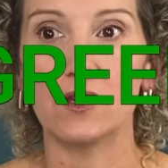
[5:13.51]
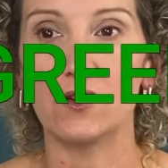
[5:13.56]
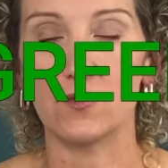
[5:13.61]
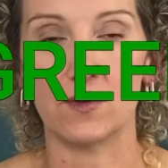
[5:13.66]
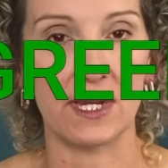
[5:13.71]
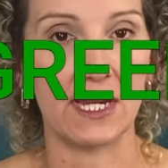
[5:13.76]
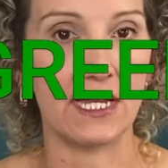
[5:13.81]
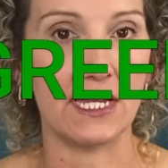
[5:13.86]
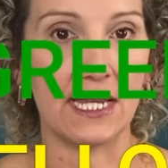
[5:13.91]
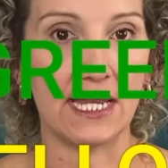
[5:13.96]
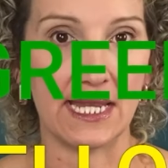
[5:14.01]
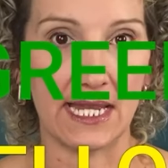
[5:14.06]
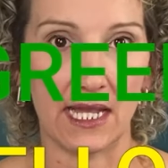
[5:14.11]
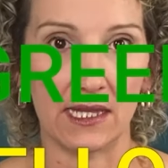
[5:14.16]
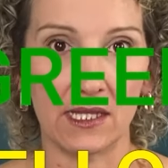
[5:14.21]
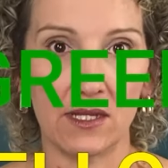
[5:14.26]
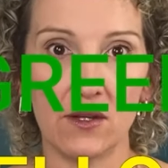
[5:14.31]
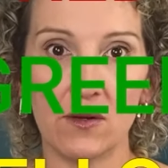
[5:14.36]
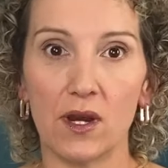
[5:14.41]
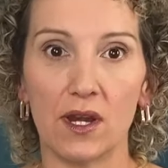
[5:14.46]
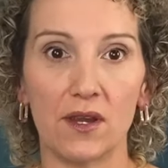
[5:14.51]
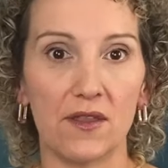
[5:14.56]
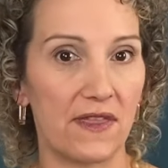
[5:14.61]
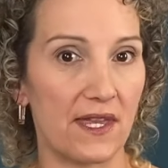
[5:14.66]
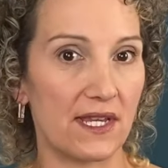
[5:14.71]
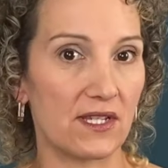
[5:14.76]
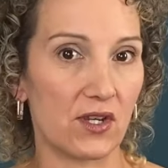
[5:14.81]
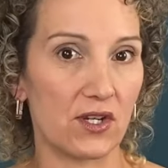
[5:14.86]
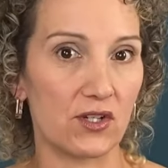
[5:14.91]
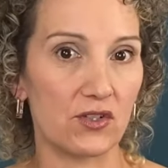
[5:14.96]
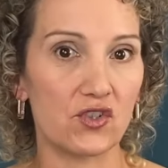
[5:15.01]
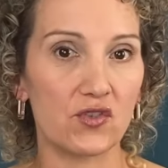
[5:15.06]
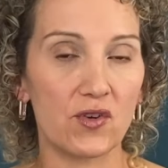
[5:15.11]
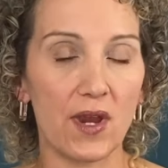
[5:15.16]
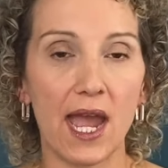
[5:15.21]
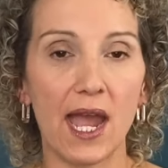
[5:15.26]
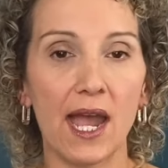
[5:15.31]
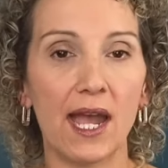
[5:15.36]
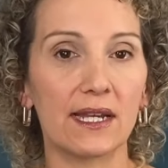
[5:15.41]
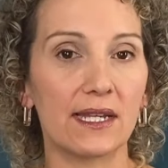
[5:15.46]
green, yellow. Are things on
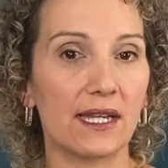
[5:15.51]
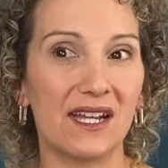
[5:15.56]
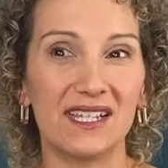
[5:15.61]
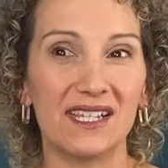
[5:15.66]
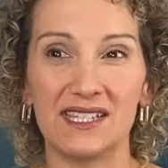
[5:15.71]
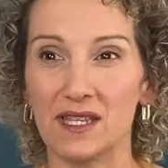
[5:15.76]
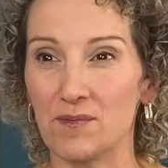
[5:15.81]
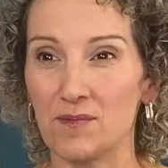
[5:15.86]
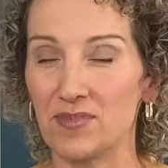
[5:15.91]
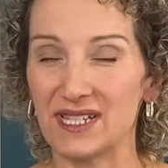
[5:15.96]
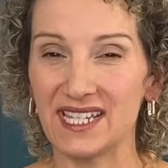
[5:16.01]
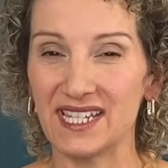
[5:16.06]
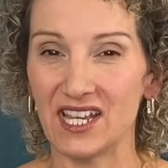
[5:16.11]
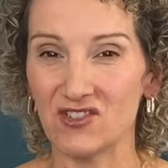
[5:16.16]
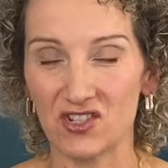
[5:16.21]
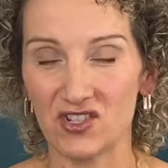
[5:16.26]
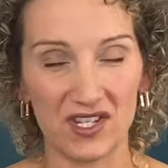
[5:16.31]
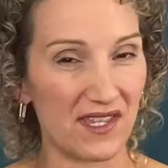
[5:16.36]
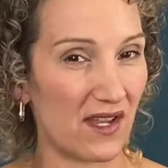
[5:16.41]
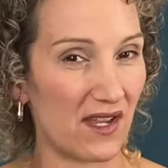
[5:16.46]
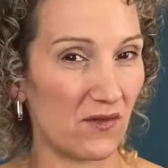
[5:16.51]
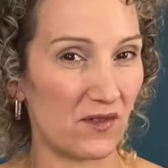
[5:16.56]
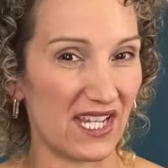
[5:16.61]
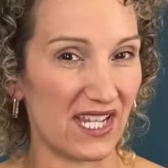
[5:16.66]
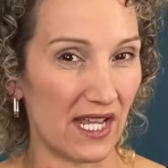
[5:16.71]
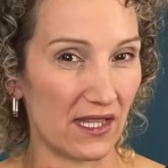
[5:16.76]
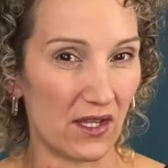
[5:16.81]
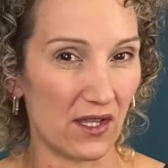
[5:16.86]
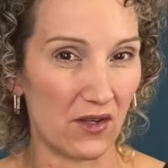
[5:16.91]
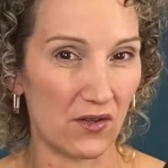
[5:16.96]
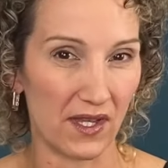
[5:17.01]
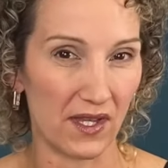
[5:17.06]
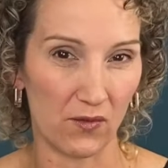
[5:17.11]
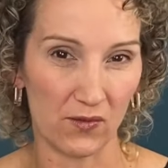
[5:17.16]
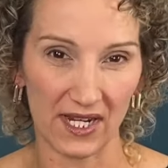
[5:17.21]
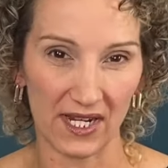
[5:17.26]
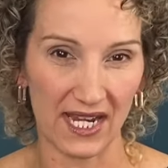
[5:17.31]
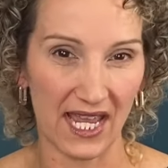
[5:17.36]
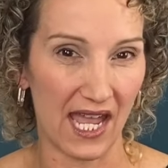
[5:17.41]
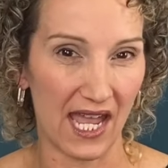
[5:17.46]
track? Is it potentially that yellow that we're
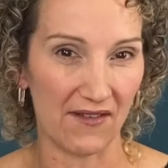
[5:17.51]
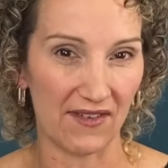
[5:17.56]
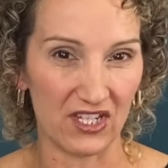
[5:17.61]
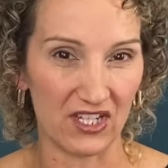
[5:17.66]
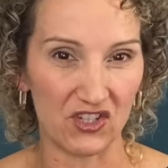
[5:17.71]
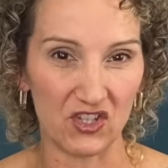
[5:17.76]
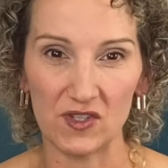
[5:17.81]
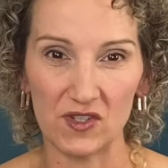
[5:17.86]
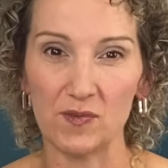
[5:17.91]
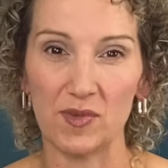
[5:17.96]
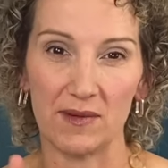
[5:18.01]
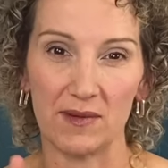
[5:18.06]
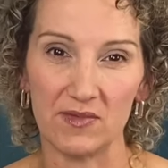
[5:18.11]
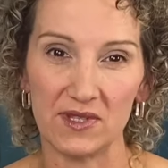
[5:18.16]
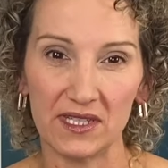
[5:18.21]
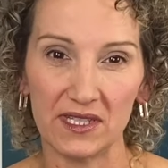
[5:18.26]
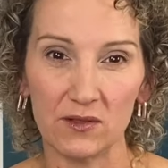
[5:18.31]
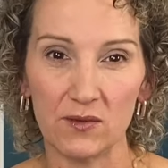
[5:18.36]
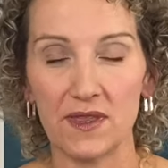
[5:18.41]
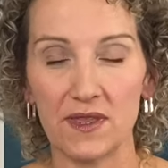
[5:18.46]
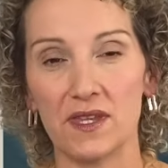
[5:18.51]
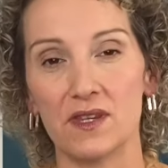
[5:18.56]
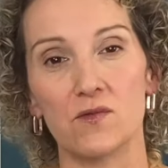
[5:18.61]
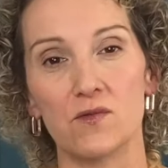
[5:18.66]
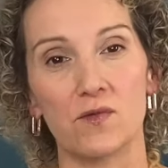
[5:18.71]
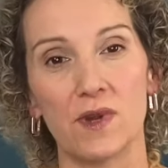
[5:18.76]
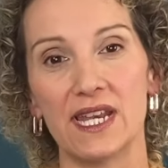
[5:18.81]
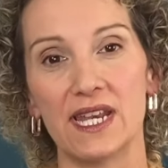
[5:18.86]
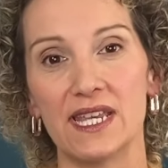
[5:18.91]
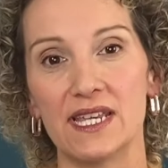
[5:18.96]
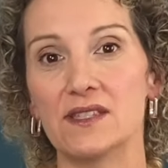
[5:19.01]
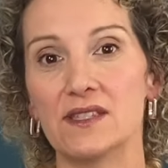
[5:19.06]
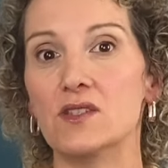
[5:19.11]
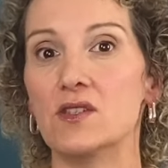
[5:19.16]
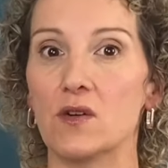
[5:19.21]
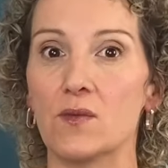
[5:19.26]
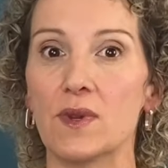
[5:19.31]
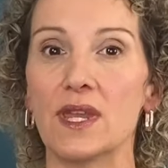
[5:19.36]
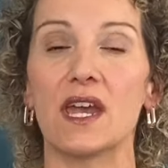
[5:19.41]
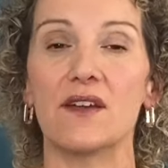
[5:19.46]
going to have issues, but I'm dealing with it? And red is,
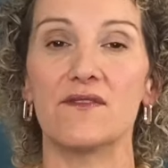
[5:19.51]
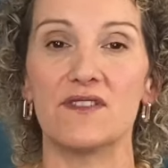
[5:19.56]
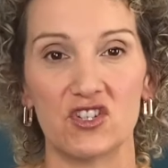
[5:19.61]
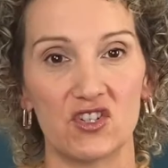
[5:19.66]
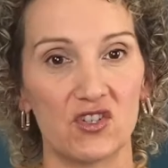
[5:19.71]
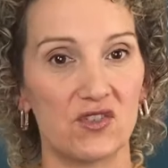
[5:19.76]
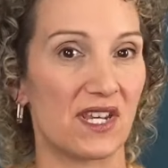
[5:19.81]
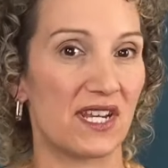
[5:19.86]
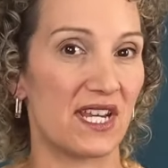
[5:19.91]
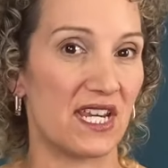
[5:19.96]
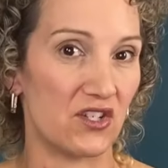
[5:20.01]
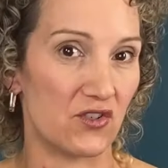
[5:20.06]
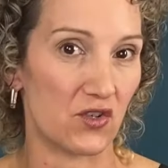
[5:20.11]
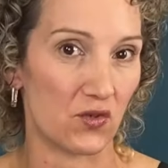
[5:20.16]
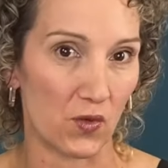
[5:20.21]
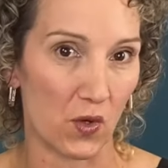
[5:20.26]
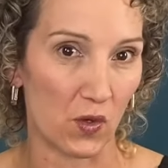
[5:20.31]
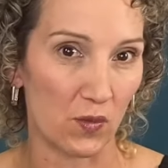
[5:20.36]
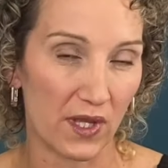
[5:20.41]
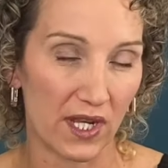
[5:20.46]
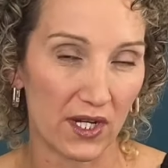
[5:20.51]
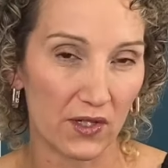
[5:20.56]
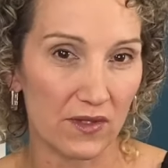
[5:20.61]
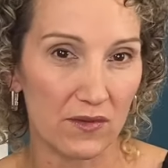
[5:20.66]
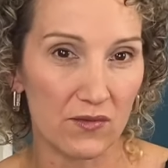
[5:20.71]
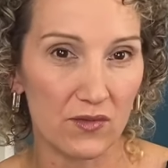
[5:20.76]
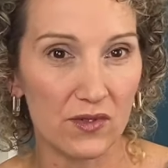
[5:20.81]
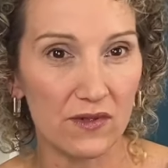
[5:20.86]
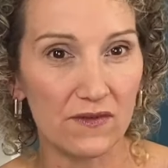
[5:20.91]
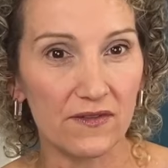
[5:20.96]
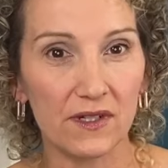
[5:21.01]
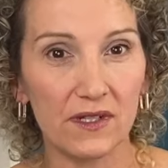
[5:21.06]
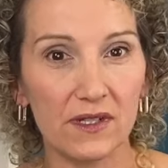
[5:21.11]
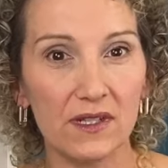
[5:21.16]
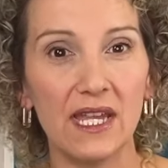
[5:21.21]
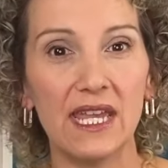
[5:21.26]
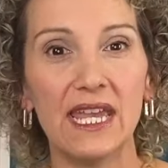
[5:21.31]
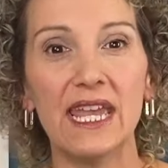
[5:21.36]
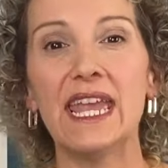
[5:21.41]
no, we have issues. I need your roadblock removal.